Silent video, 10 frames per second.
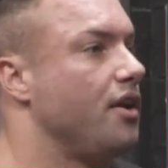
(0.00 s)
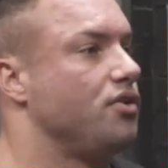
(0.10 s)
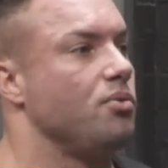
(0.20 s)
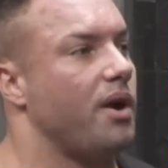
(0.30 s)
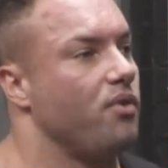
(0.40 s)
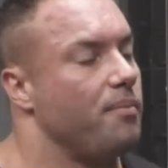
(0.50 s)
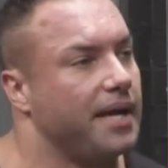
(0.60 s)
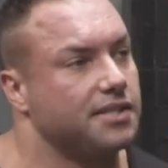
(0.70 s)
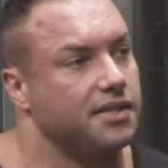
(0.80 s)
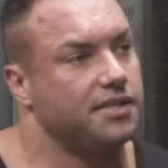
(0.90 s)
I don't do 1 rep
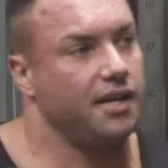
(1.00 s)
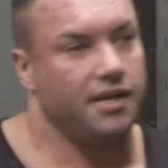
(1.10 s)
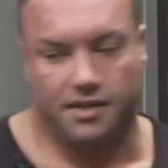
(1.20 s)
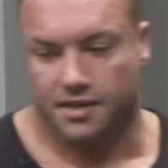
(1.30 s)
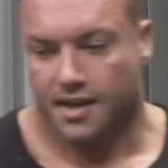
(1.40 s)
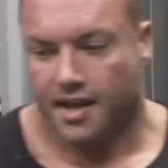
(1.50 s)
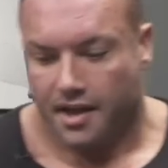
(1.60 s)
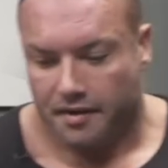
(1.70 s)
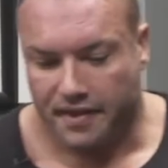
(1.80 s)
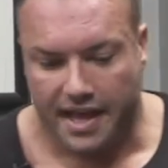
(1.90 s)
maxes
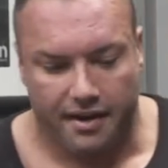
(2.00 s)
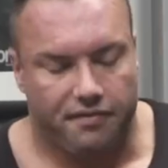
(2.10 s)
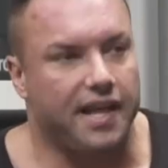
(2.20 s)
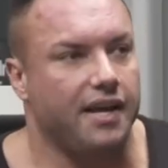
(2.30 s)
for that